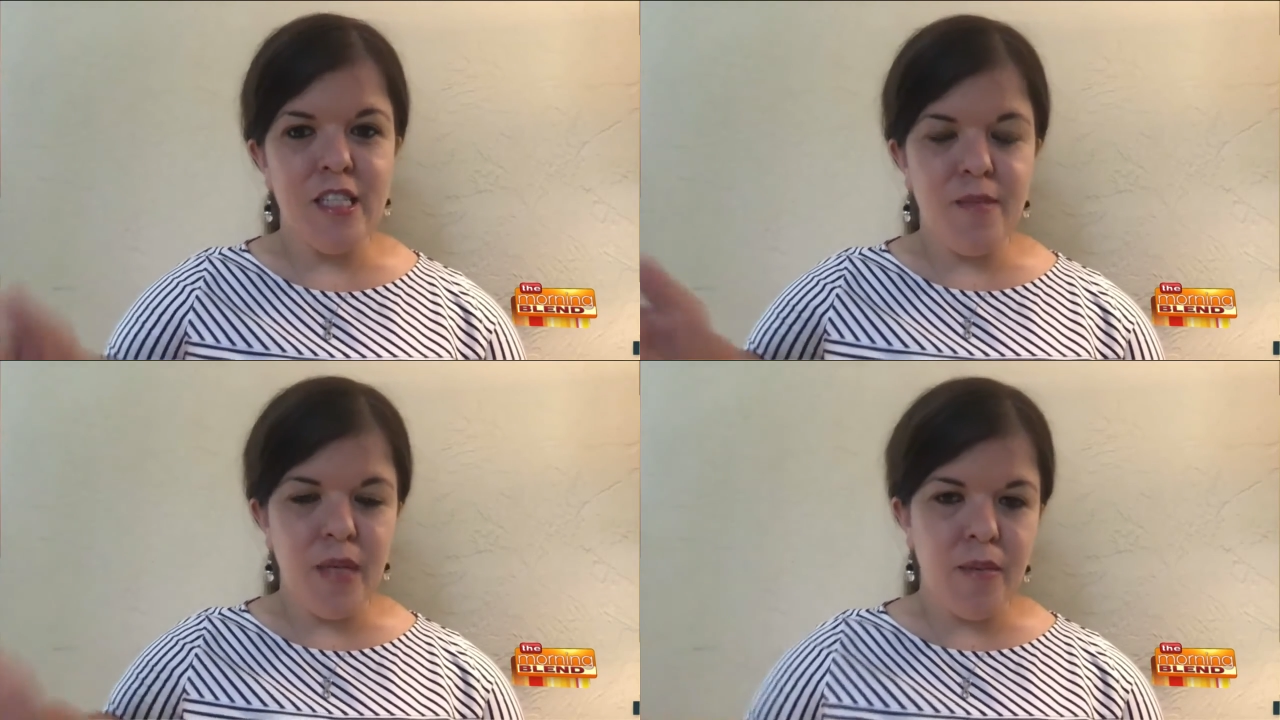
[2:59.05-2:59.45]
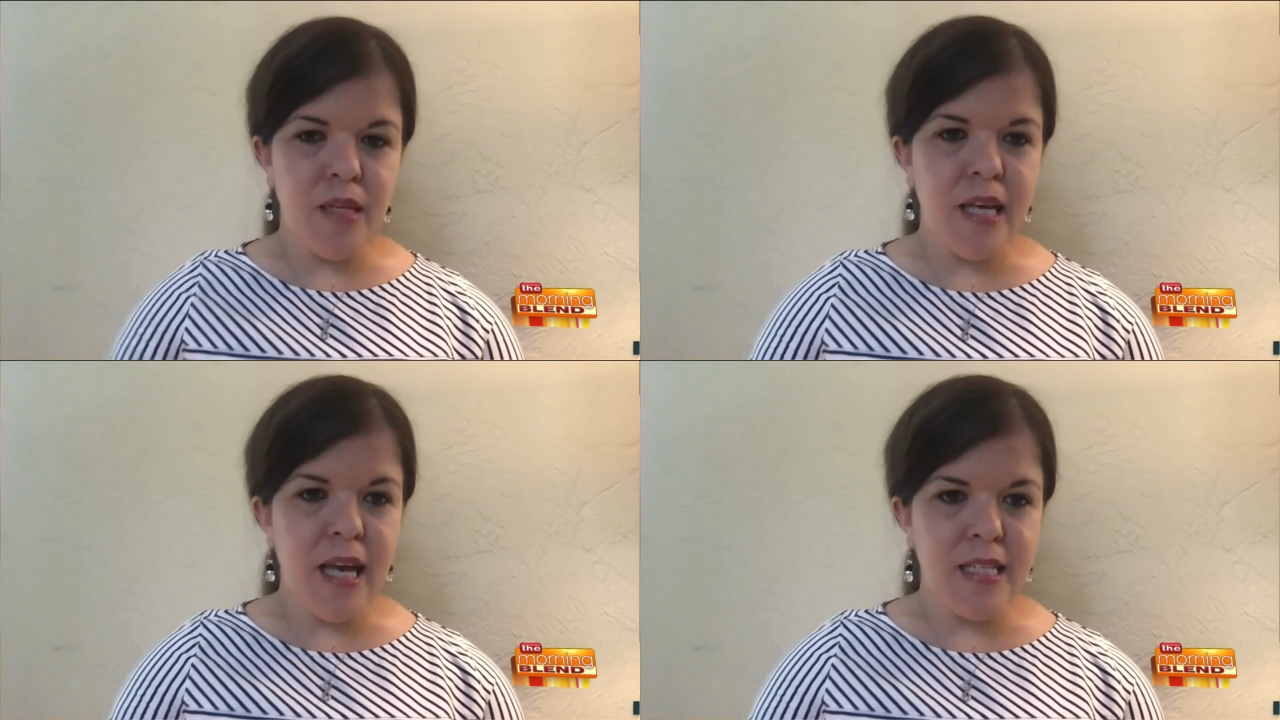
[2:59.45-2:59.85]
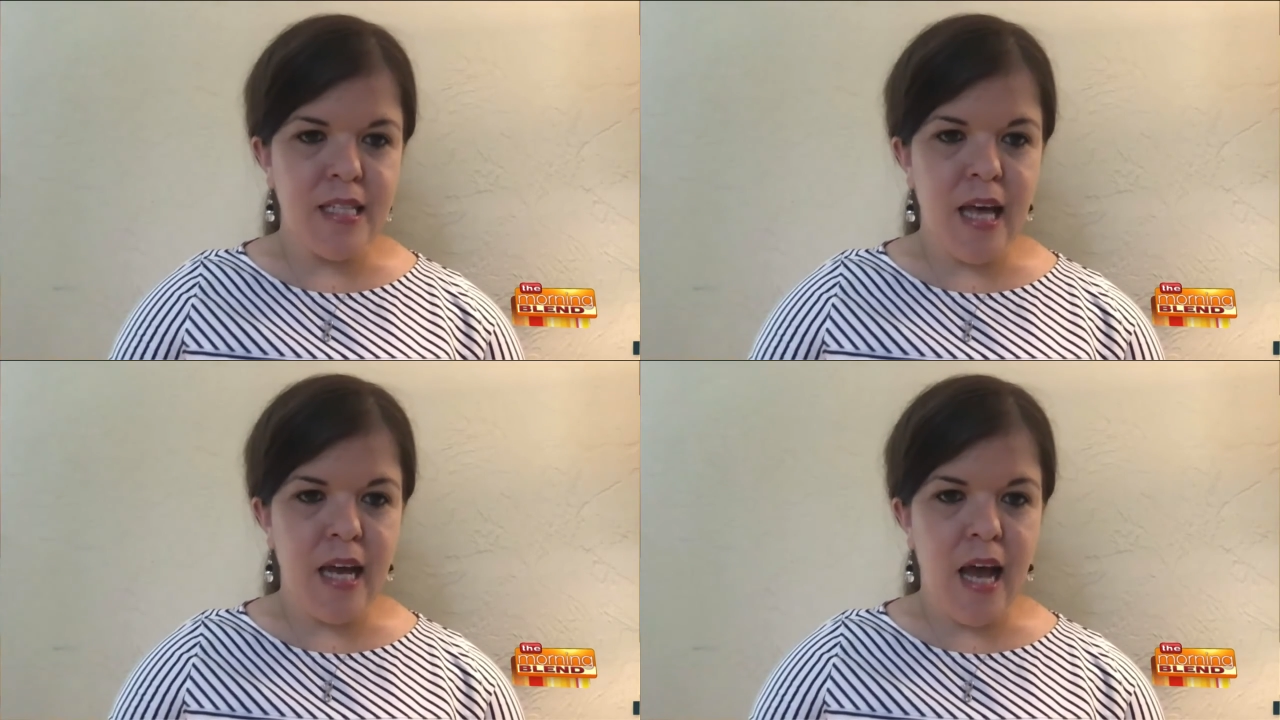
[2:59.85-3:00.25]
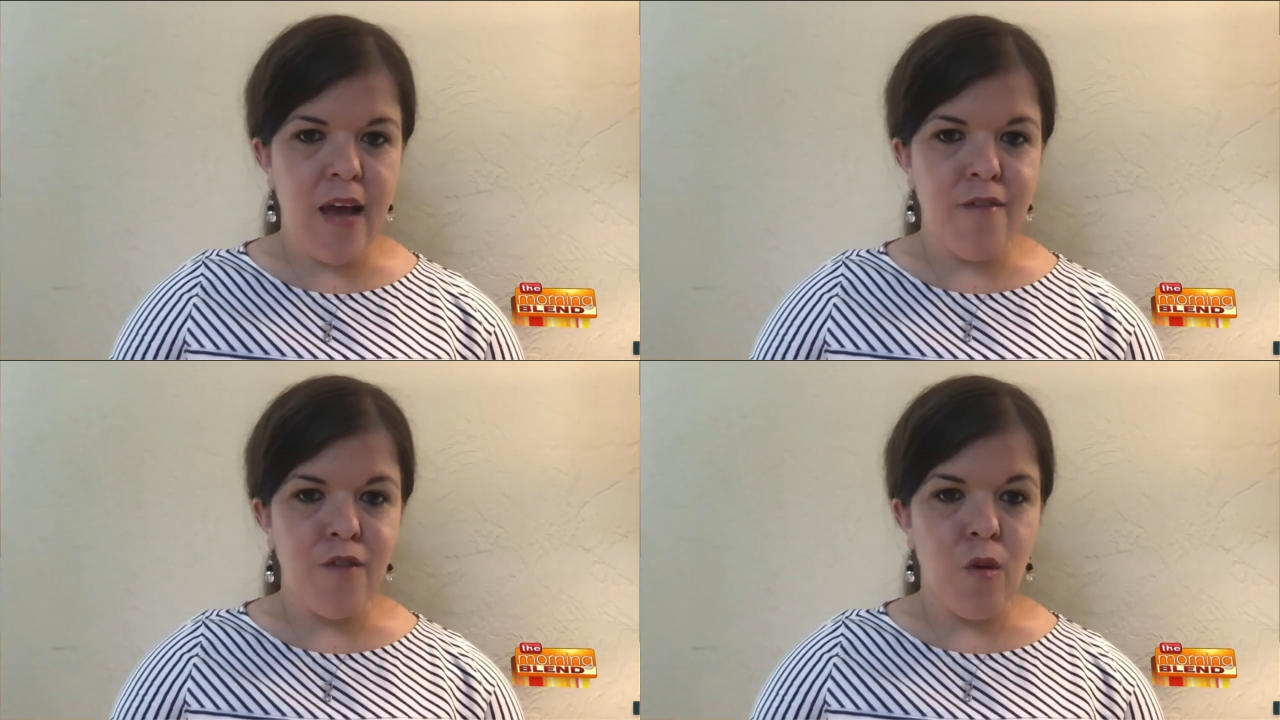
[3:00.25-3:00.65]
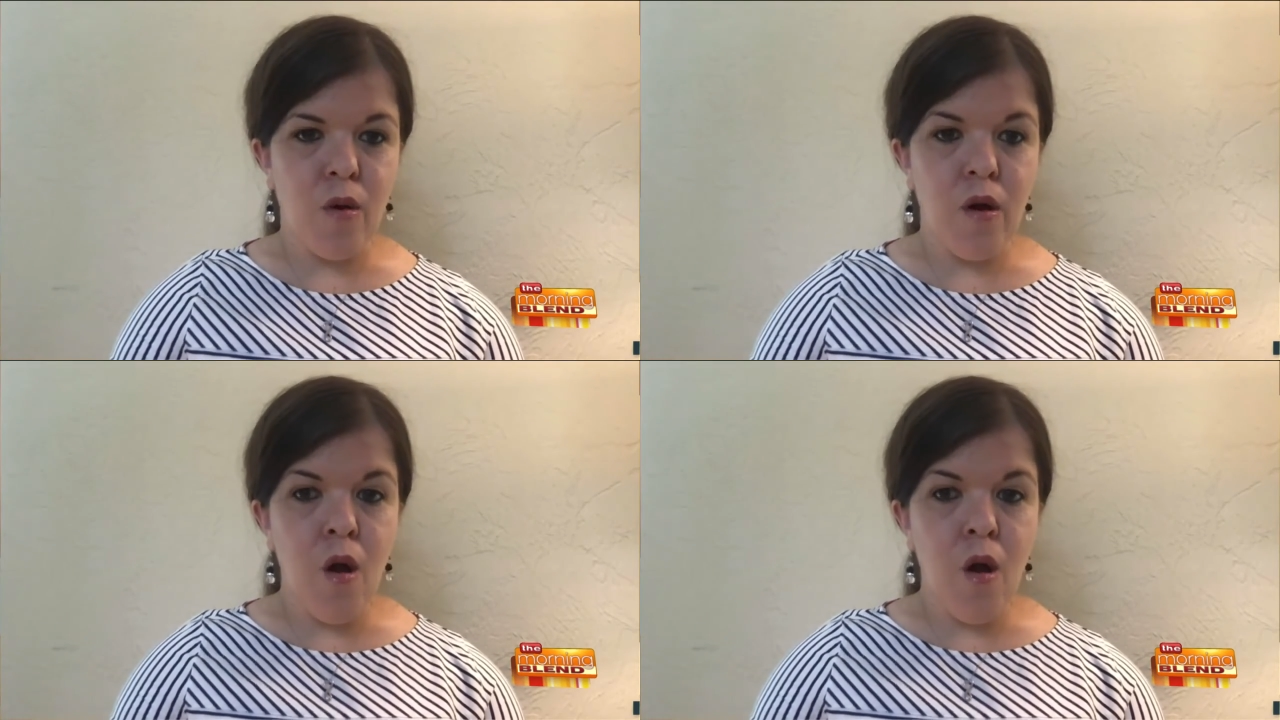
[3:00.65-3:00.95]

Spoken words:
to be able to get to that high floor.